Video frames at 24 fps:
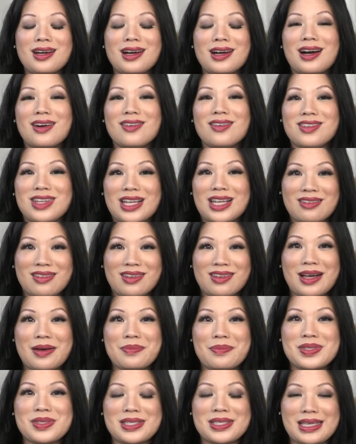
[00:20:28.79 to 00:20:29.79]
of Level
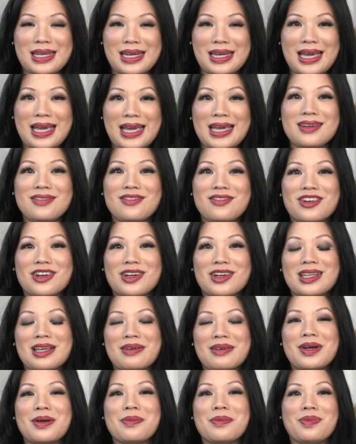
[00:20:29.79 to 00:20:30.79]
Up today for
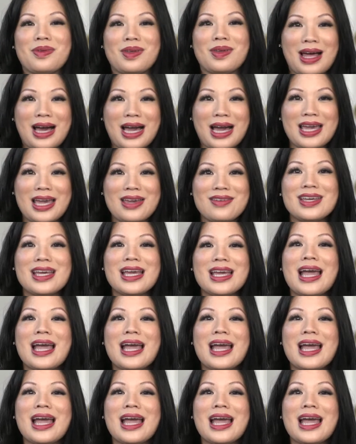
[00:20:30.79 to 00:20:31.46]
Level Up Live.